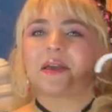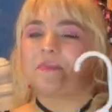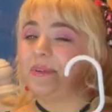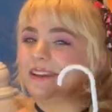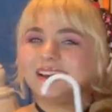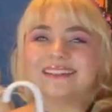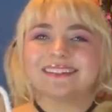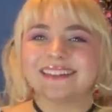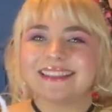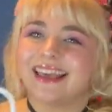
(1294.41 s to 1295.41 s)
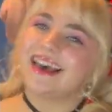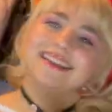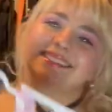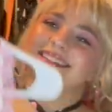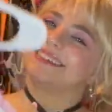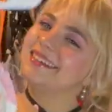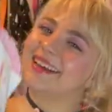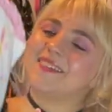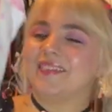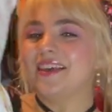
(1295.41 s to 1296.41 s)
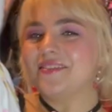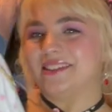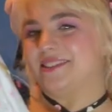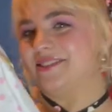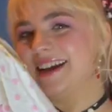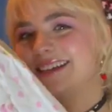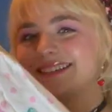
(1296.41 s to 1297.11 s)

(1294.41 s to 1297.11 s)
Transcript: But other than that, love this dress.